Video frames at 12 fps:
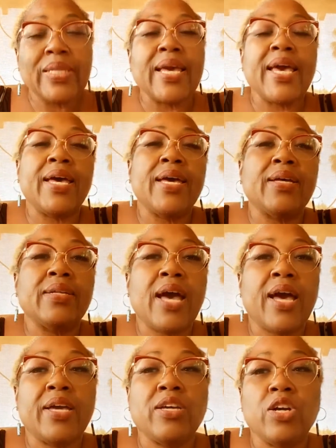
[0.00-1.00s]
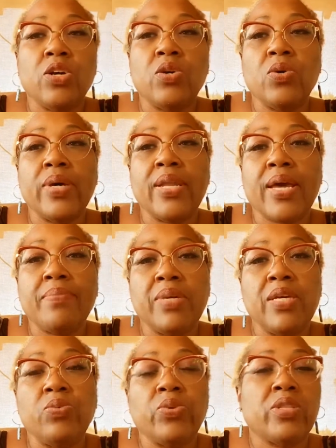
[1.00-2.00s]
and I go and I
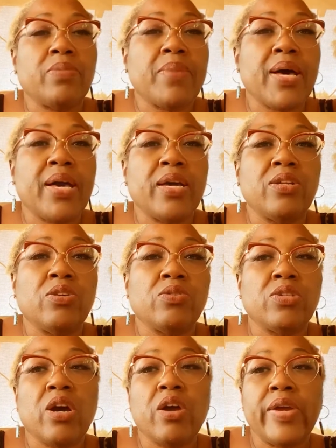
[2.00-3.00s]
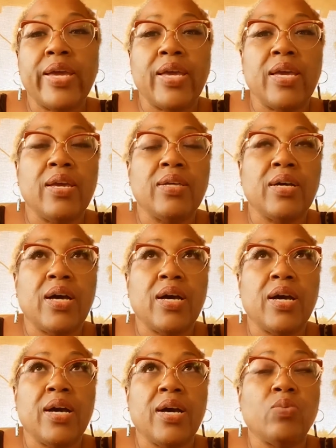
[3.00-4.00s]
meet with my notare
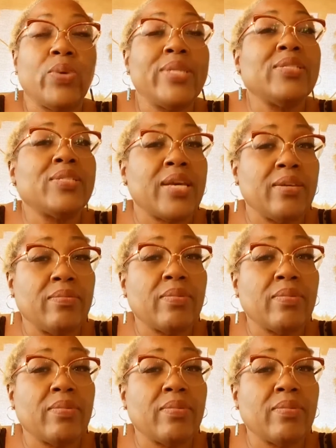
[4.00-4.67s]
Wednesday.